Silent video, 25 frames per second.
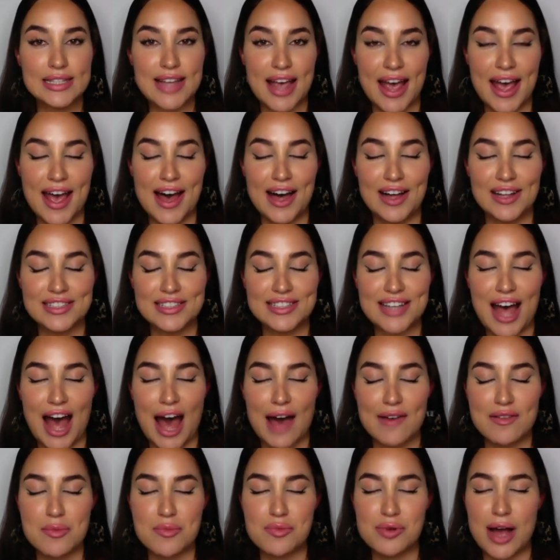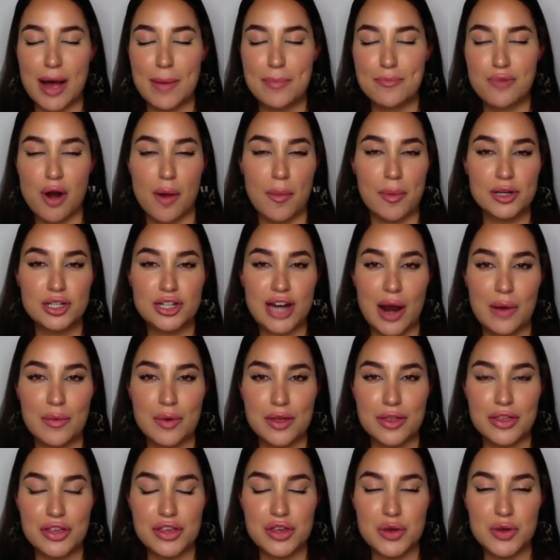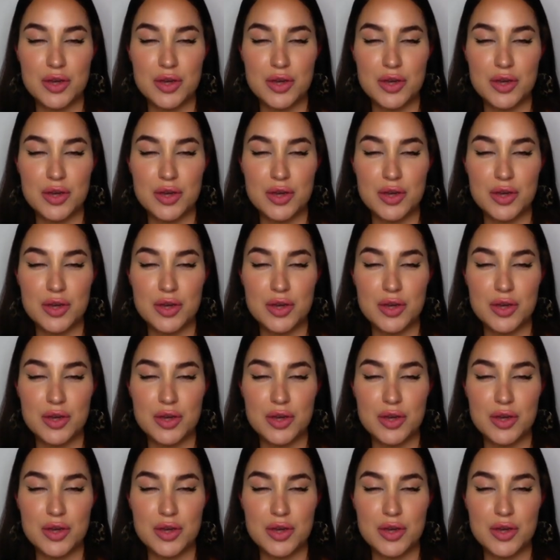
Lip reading: down to have a proper chat with you